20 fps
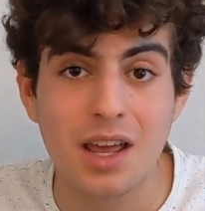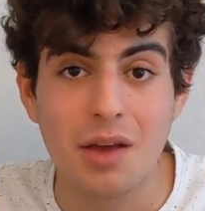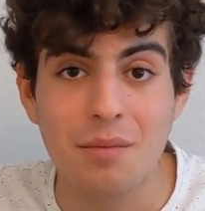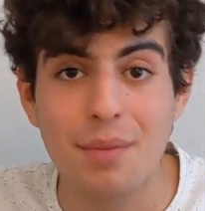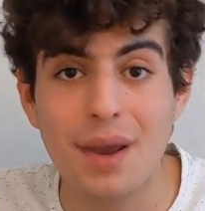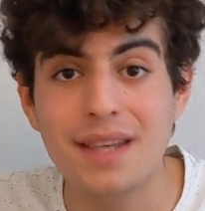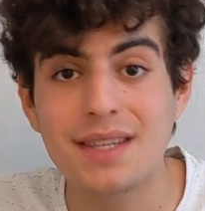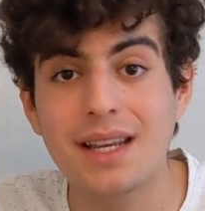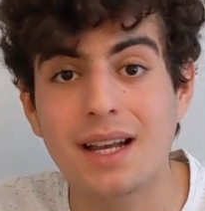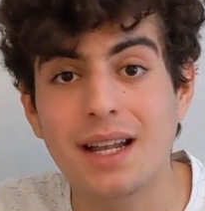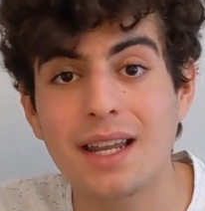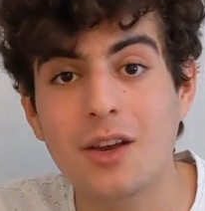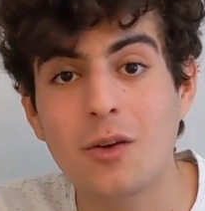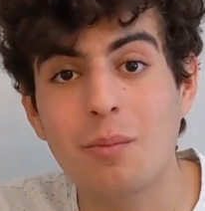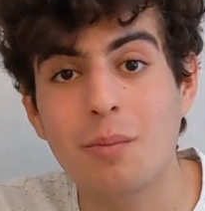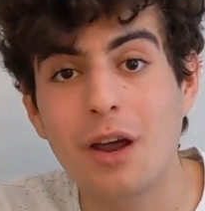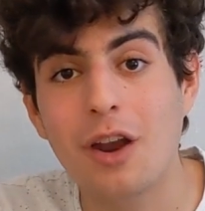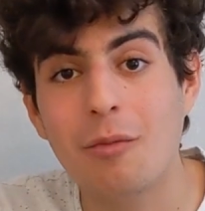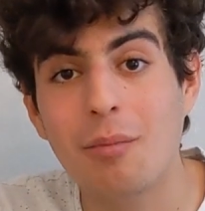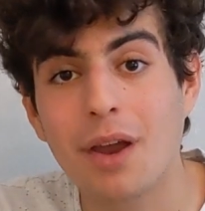basically
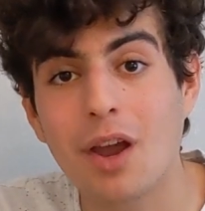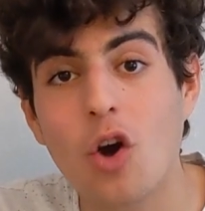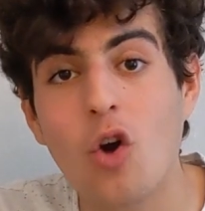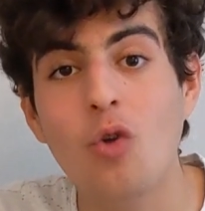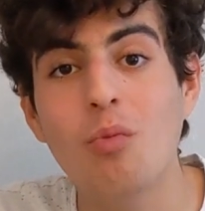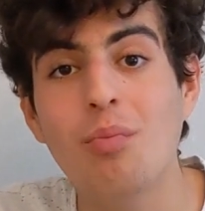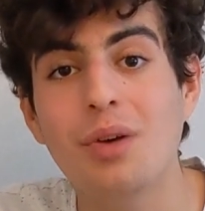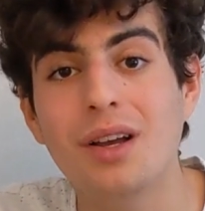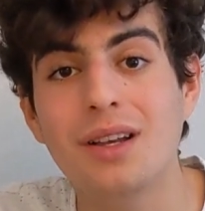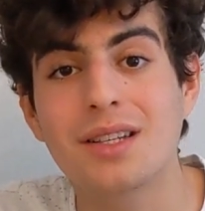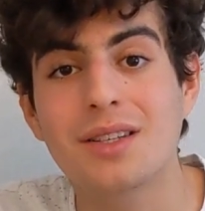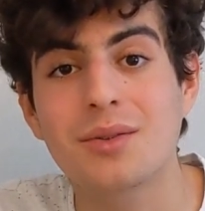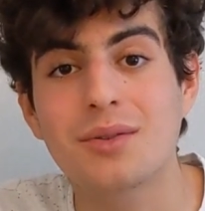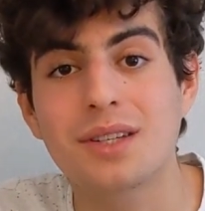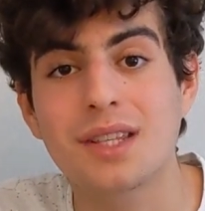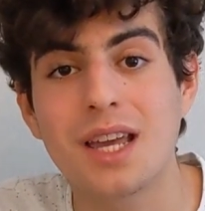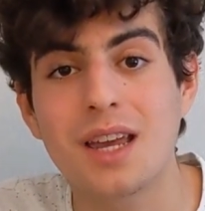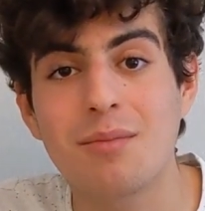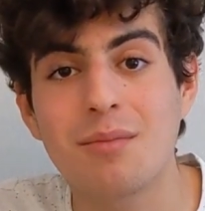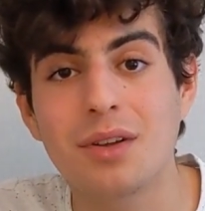comparing my old personal
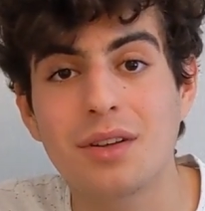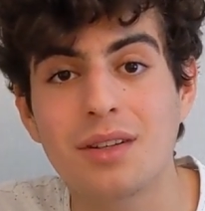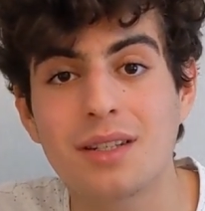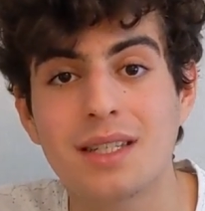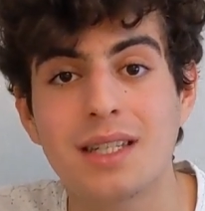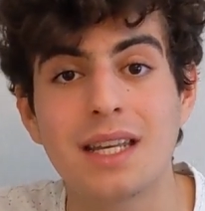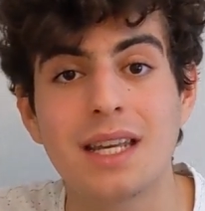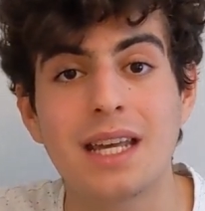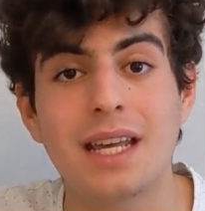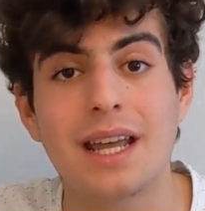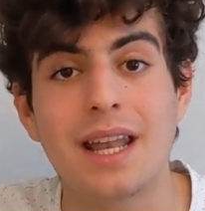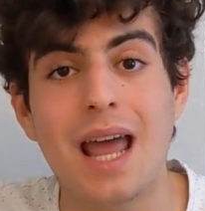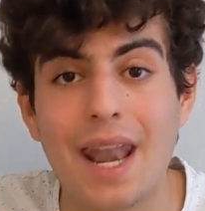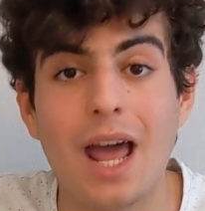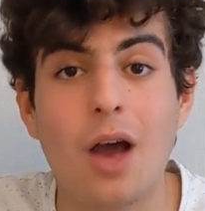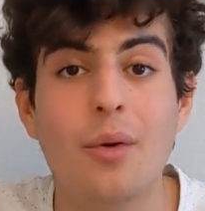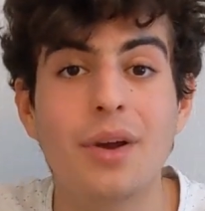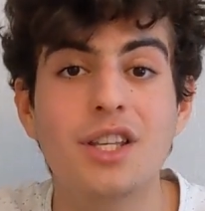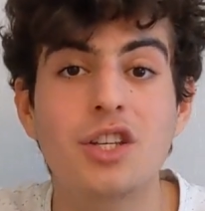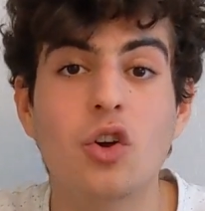statement and
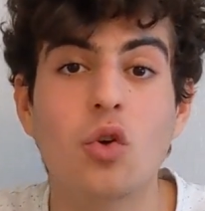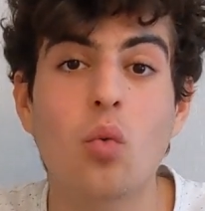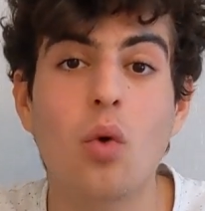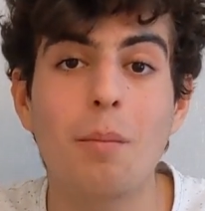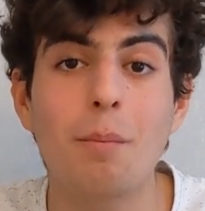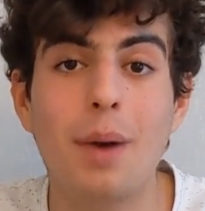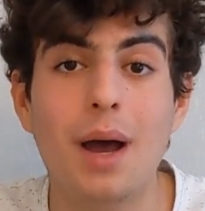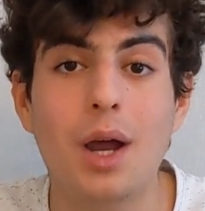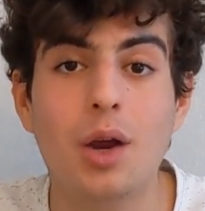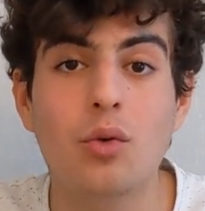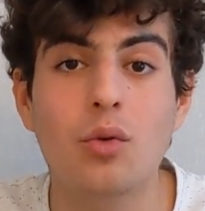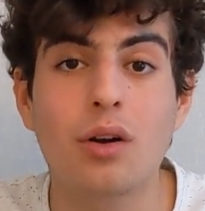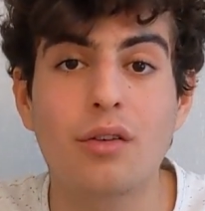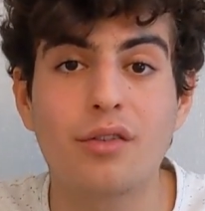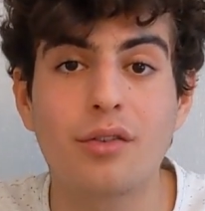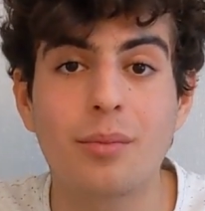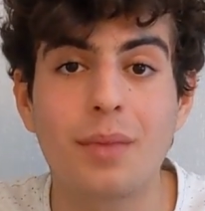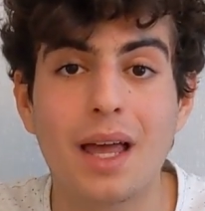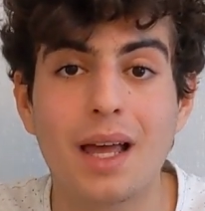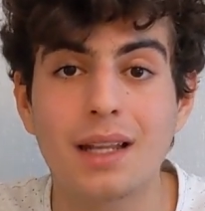how I took one paragraph
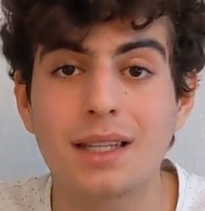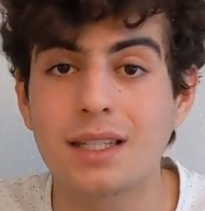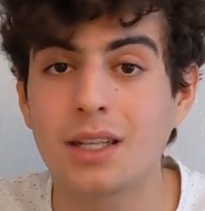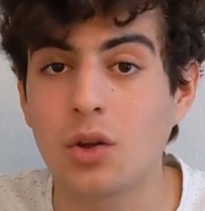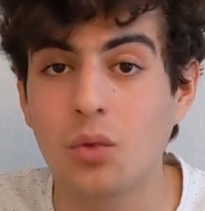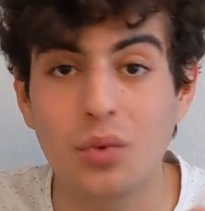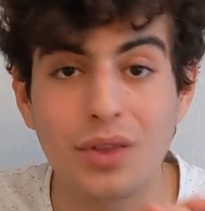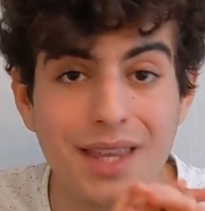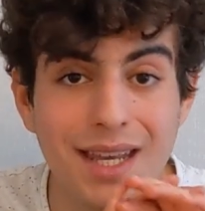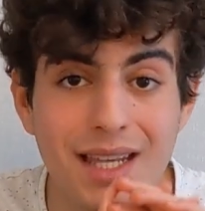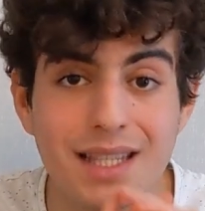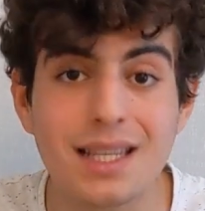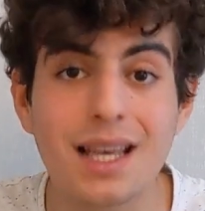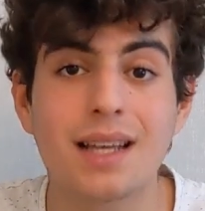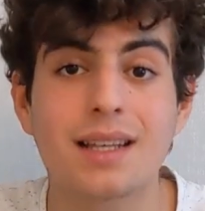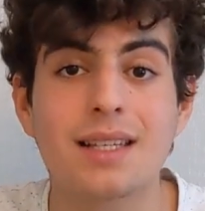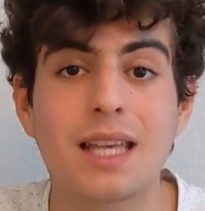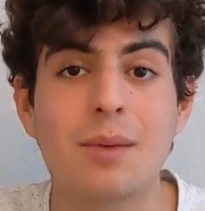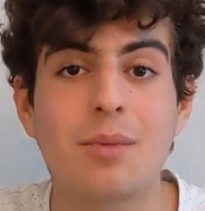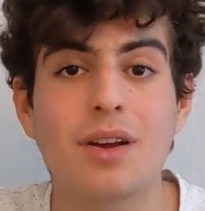from that with the
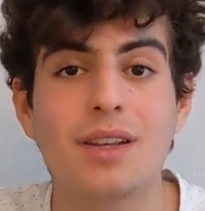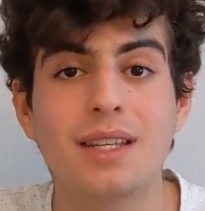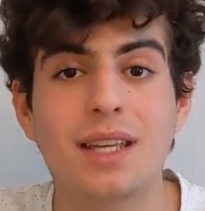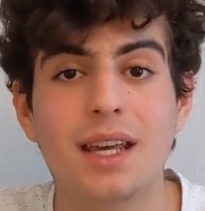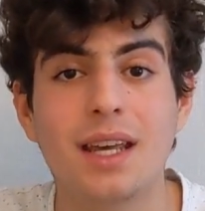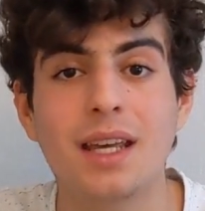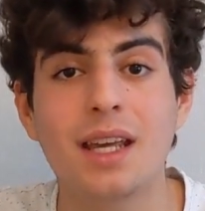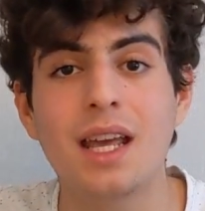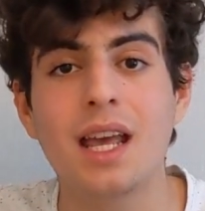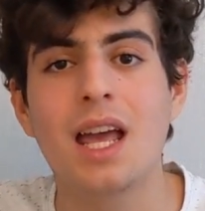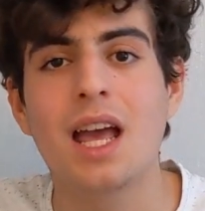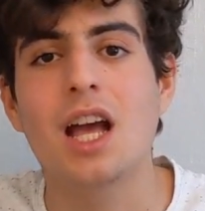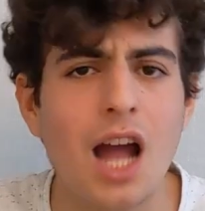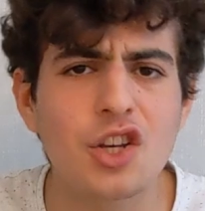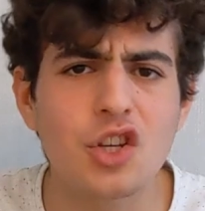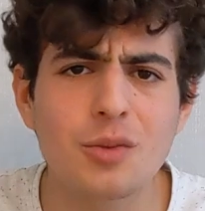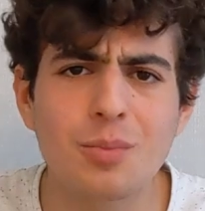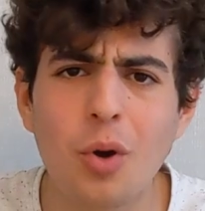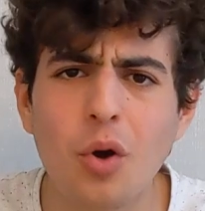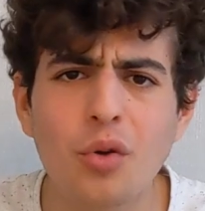exact same idea and
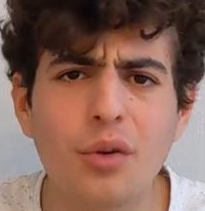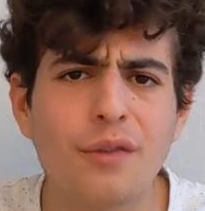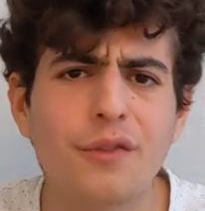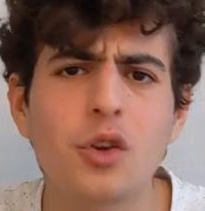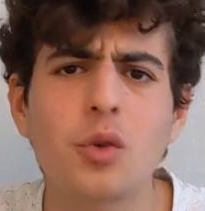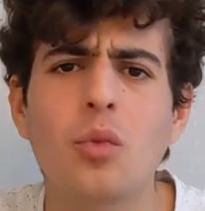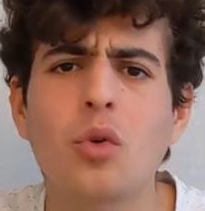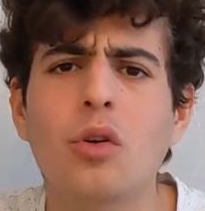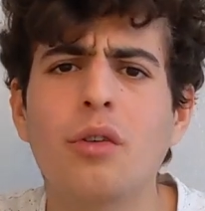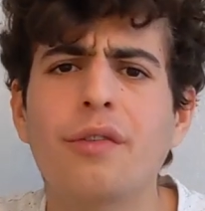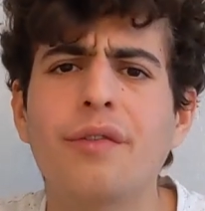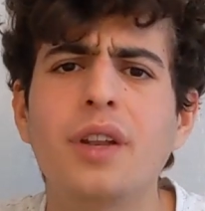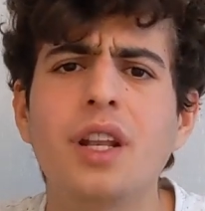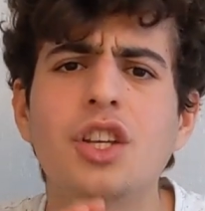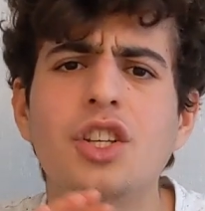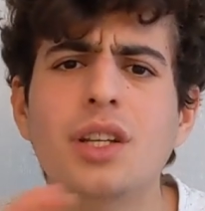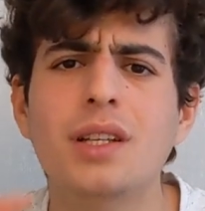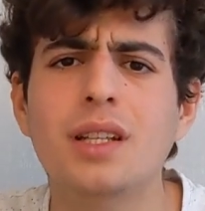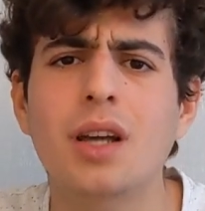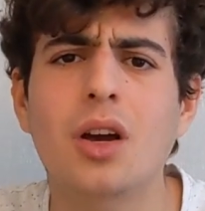just put on a few more
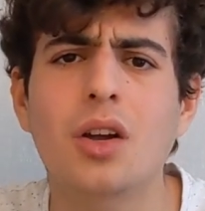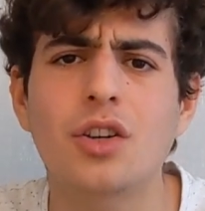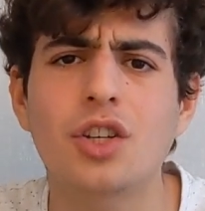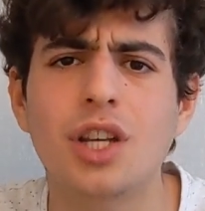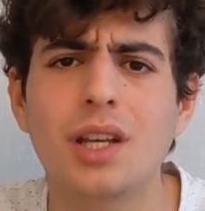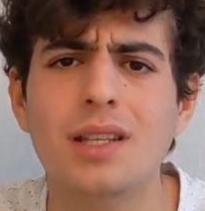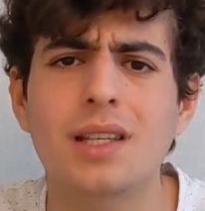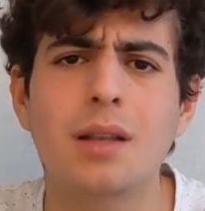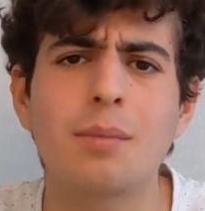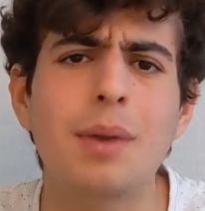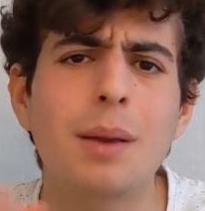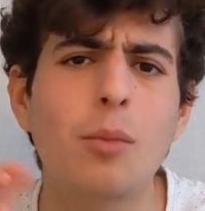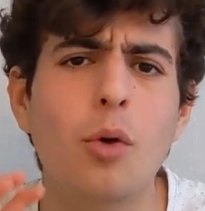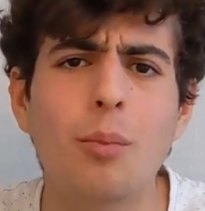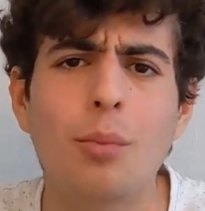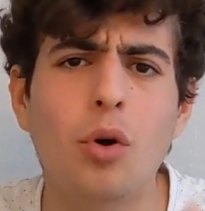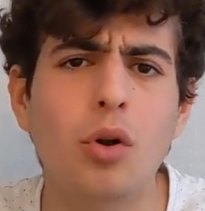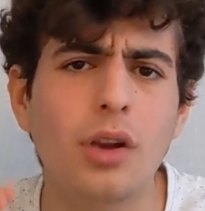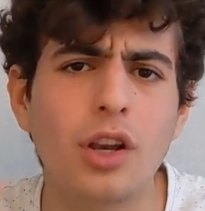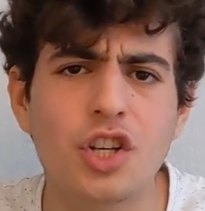finishing touches and a bit more
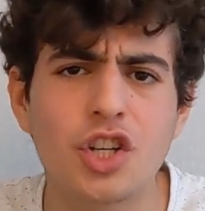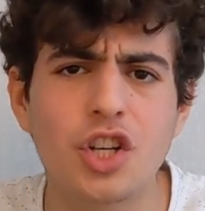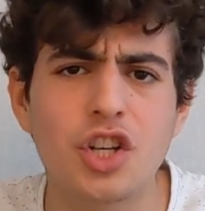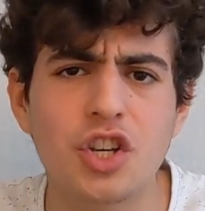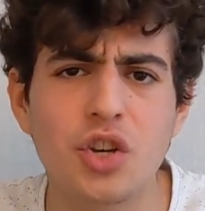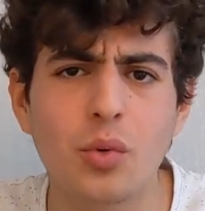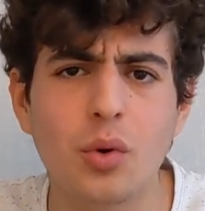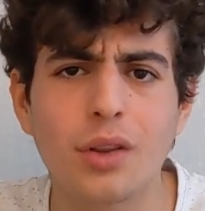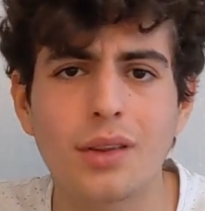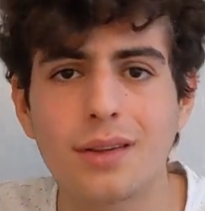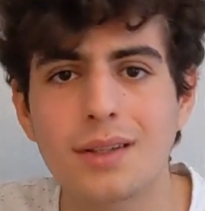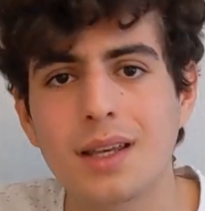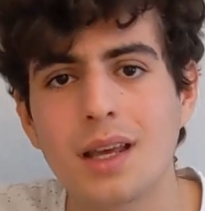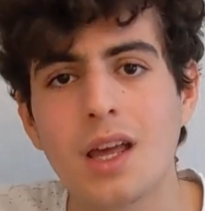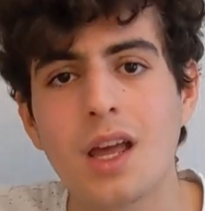polish and nuance